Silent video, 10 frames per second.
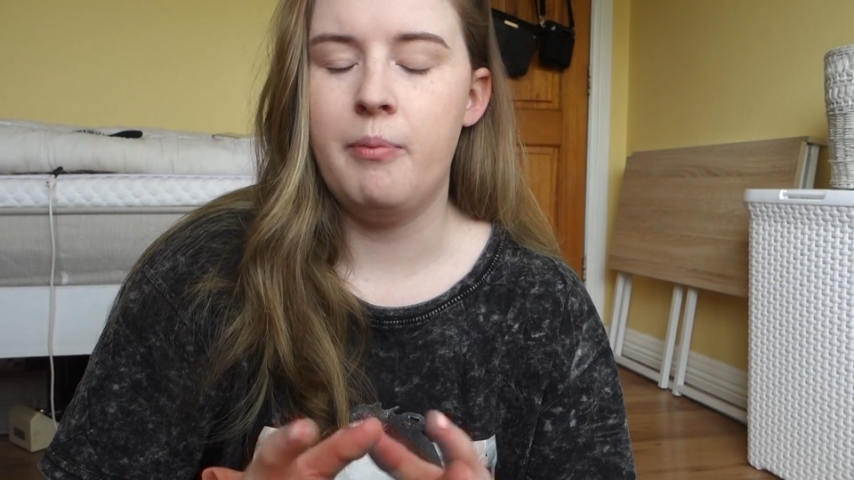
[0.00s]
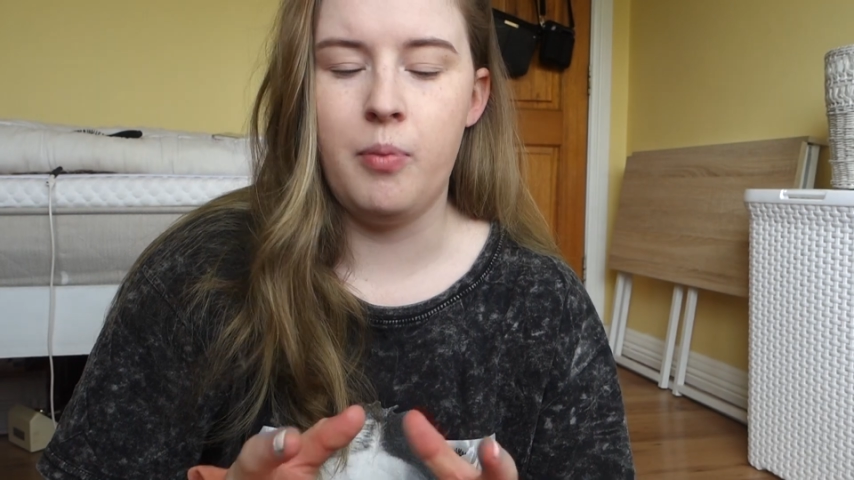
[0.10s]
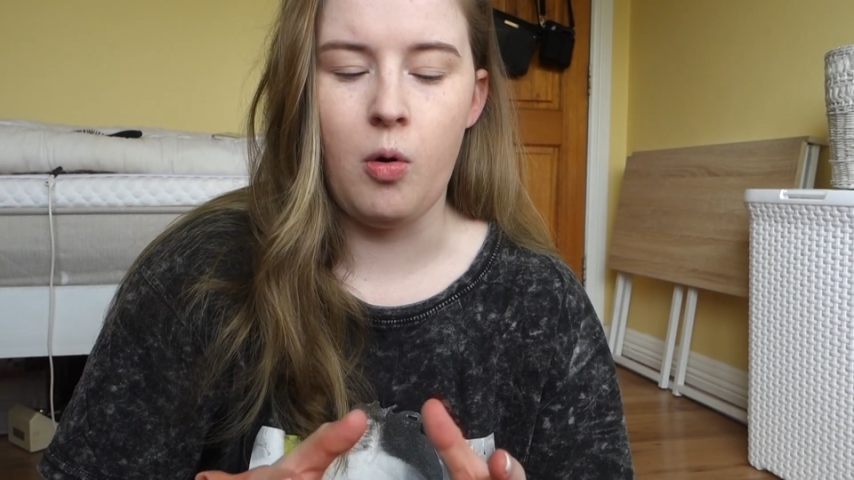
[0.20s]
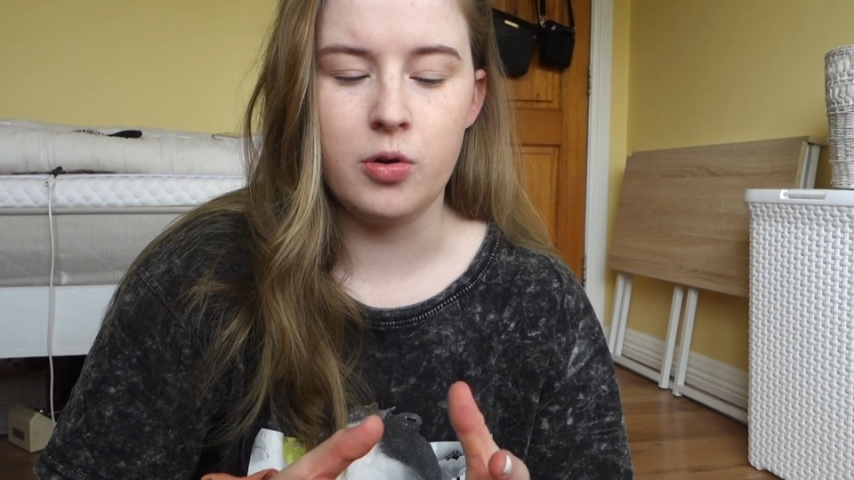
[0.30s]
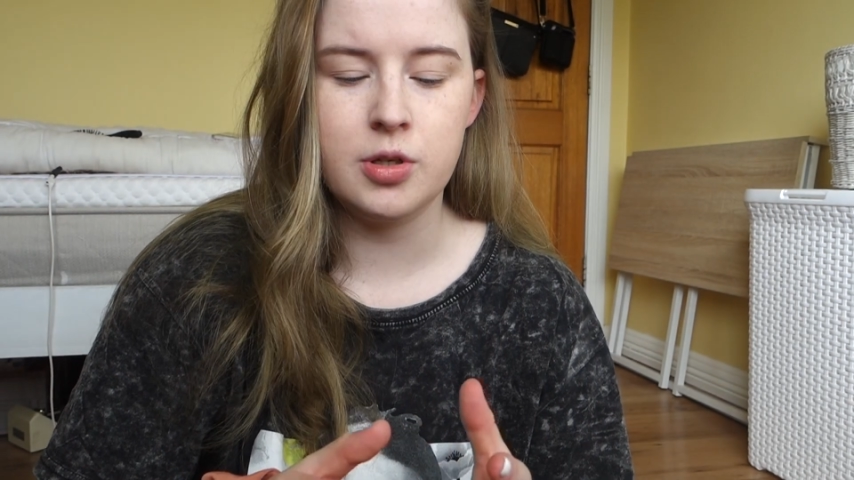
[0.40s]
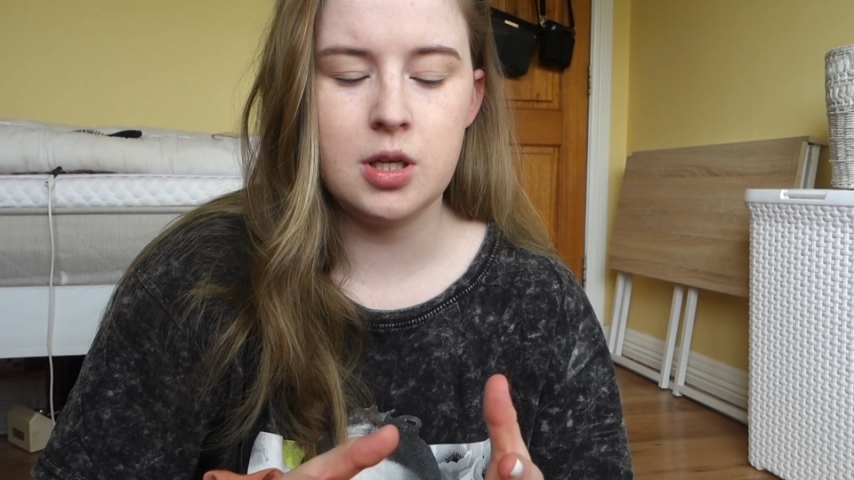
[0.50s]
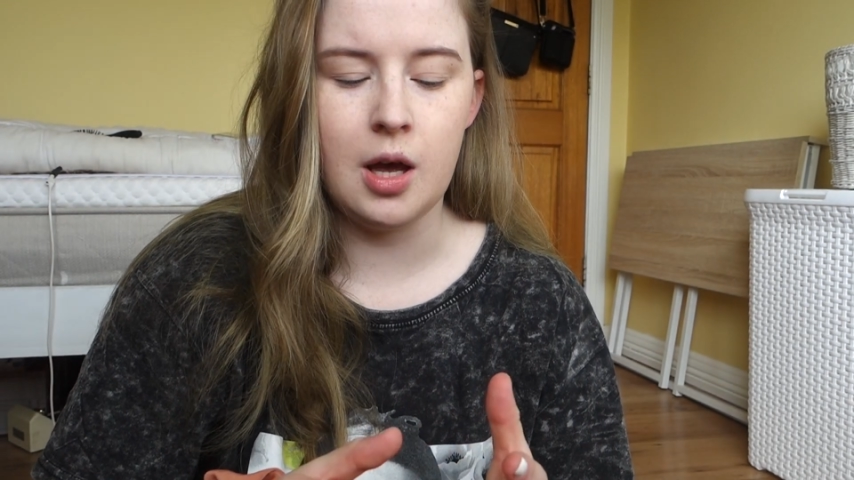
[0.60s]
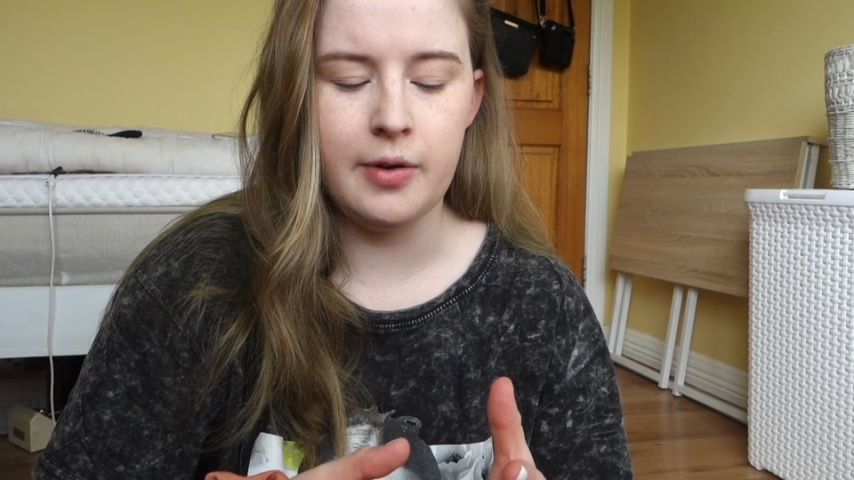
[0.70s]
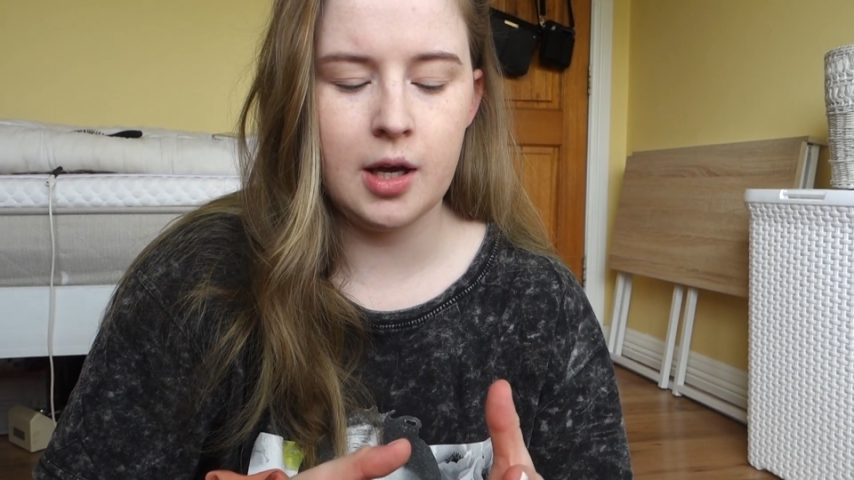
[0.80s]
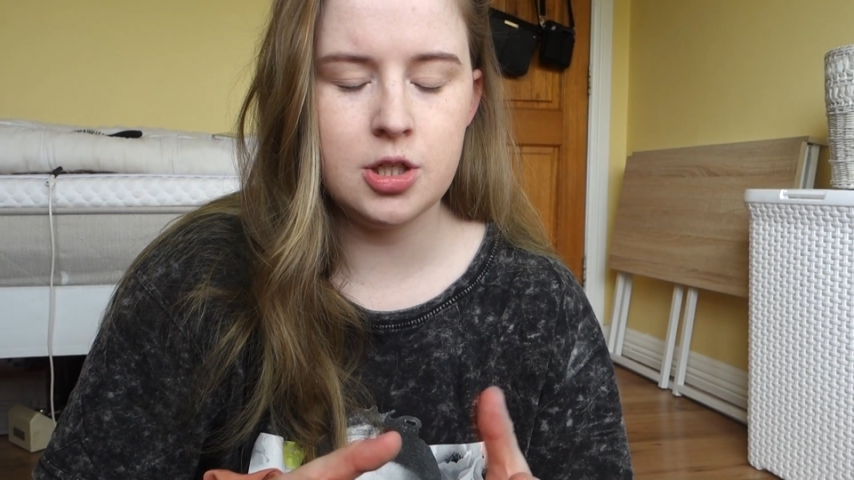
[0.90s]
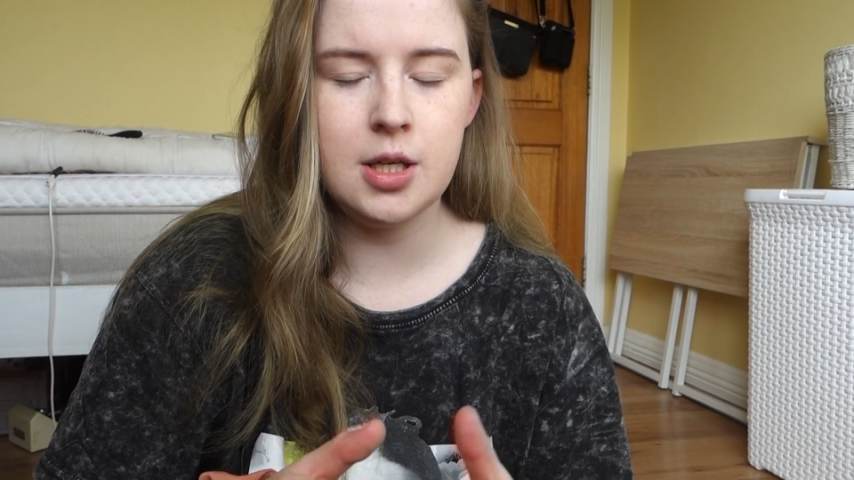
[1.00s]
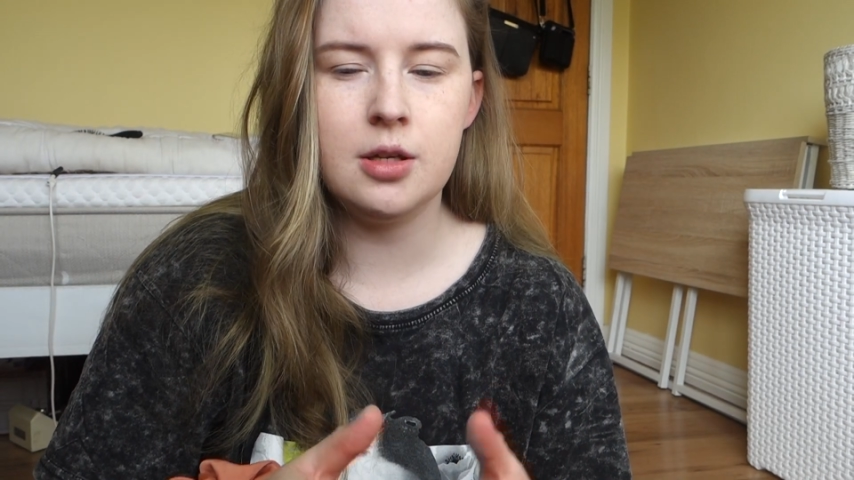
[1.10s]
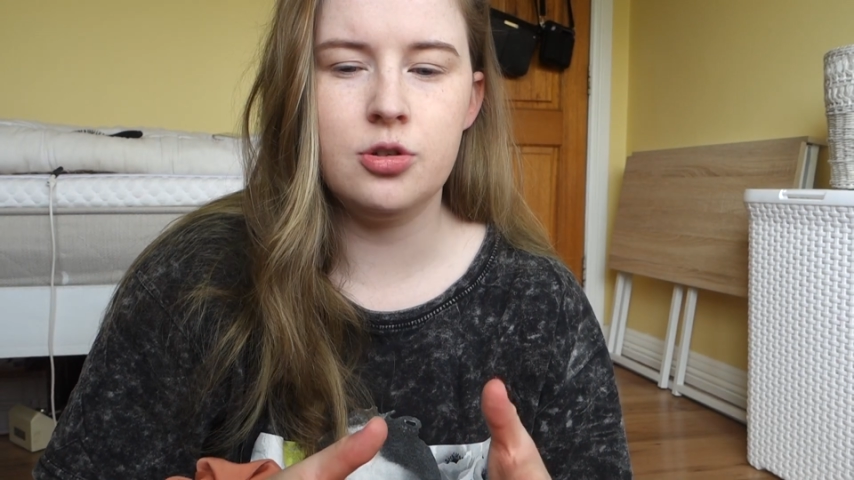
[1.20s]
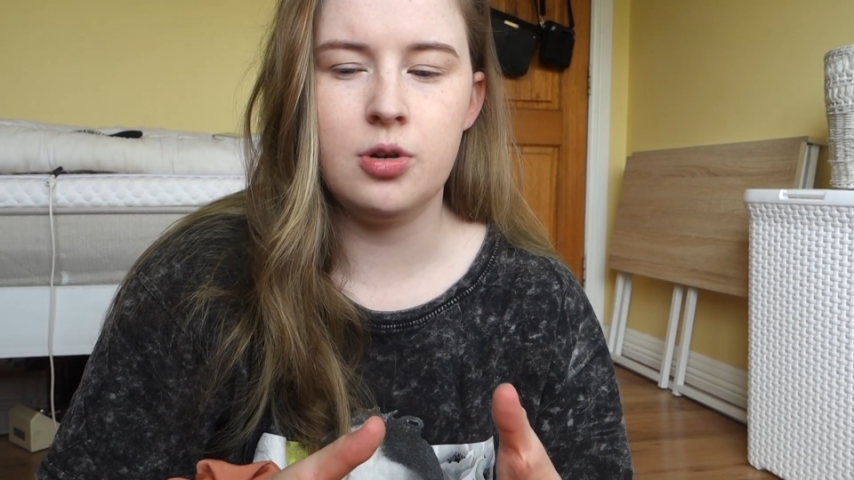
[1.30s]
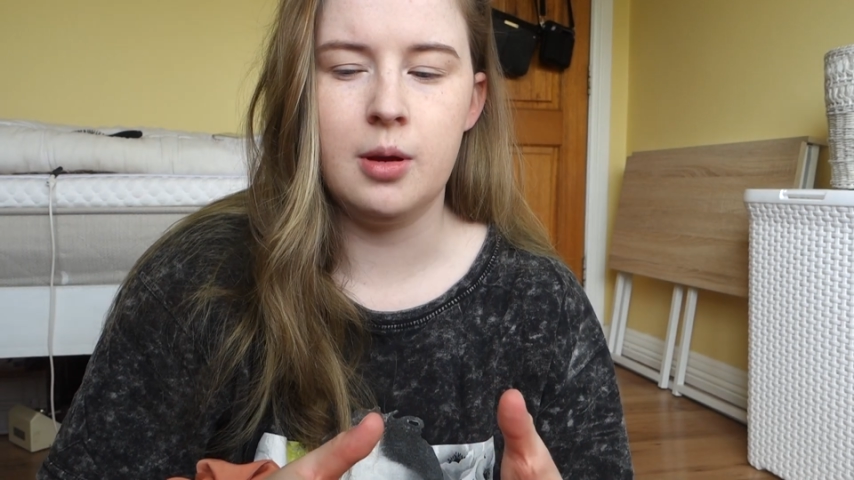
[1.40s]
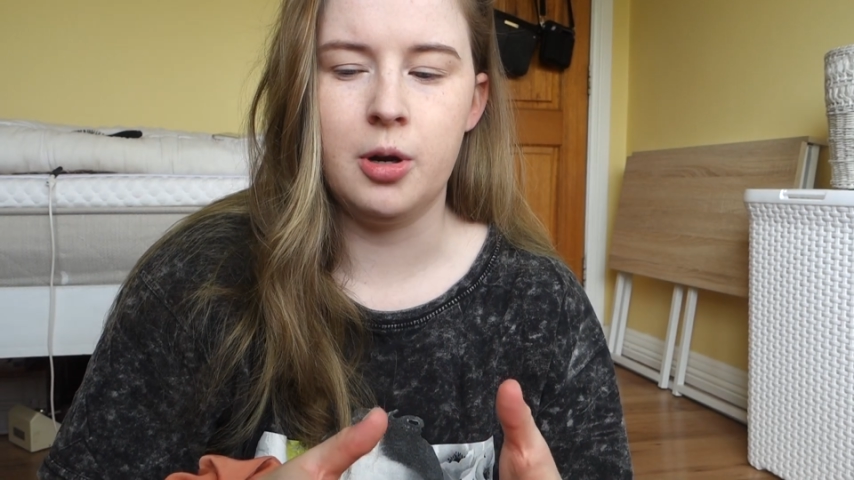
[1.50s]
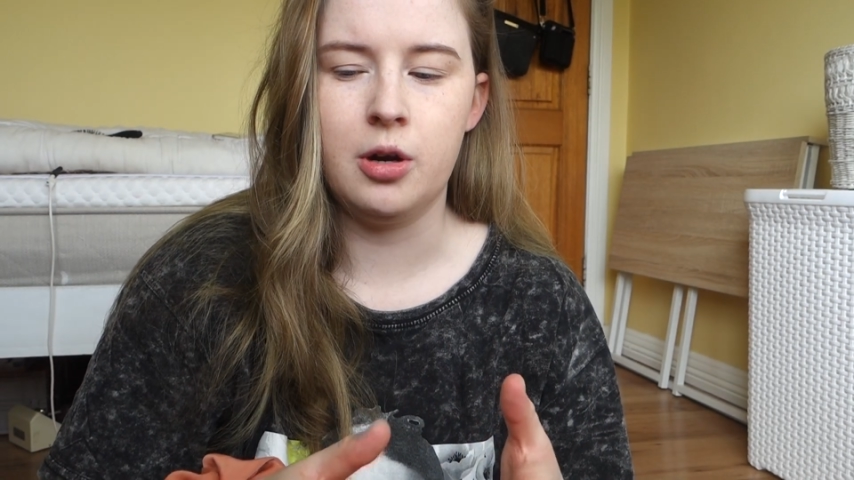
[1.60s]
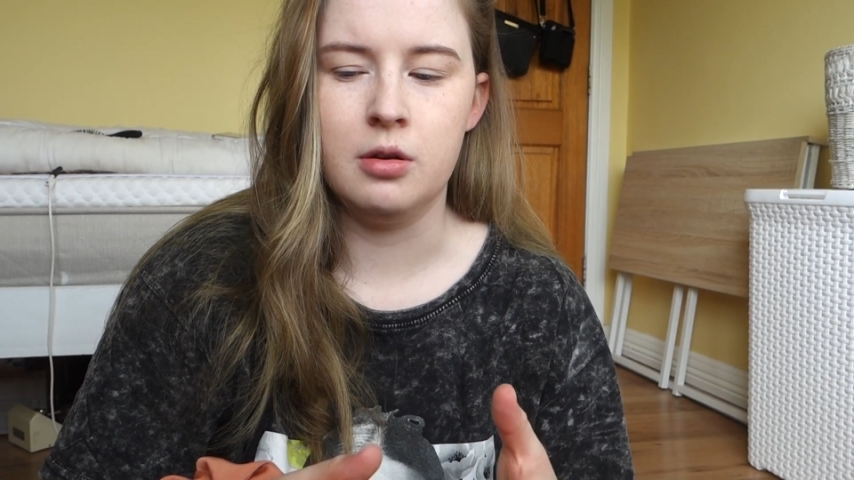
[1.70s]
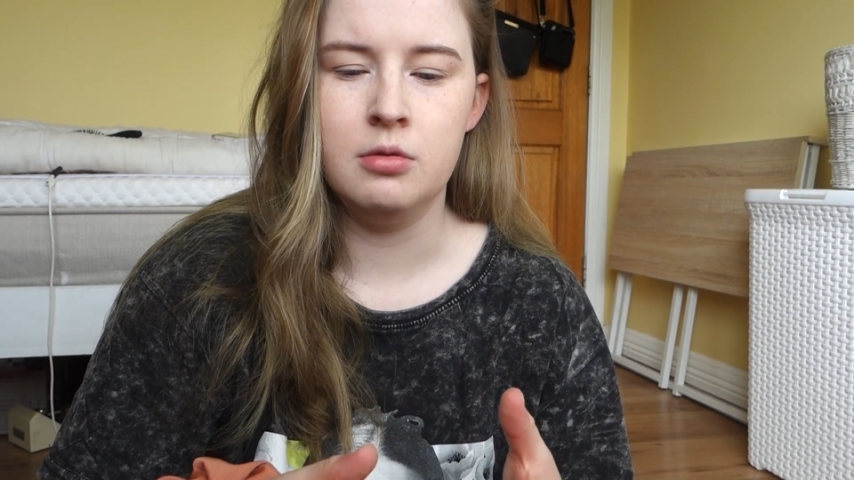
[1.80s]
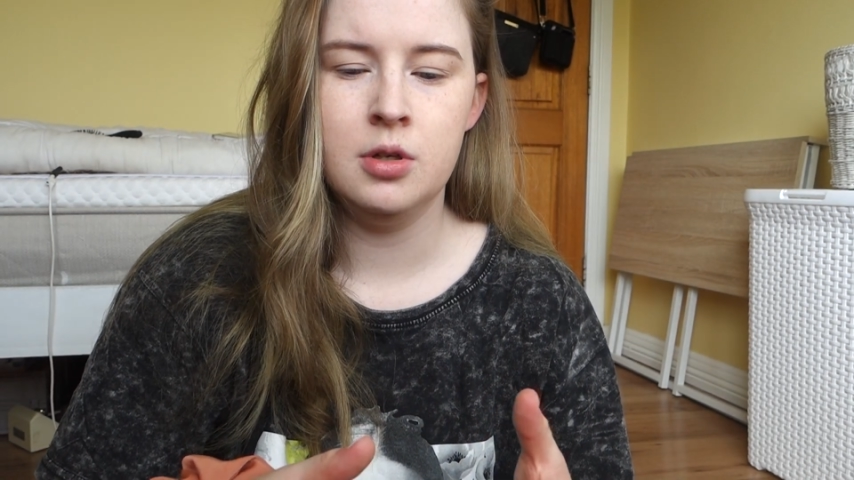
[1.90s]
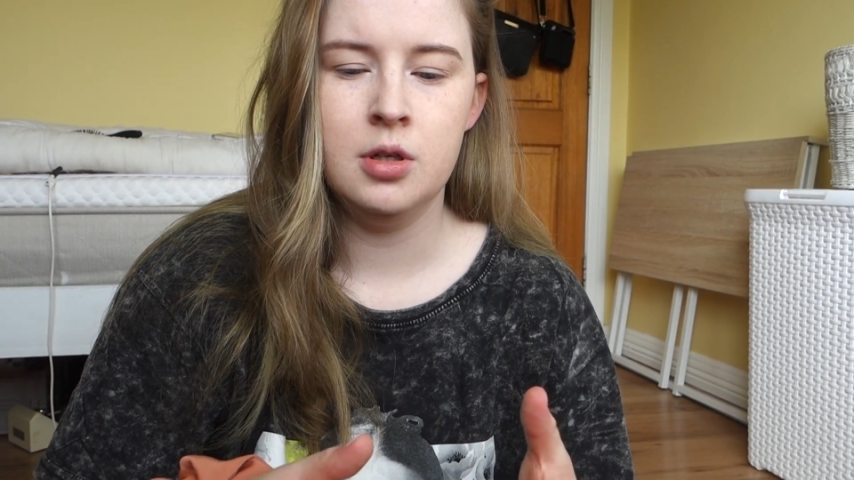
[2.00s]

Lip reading: but I've actually had a tremor.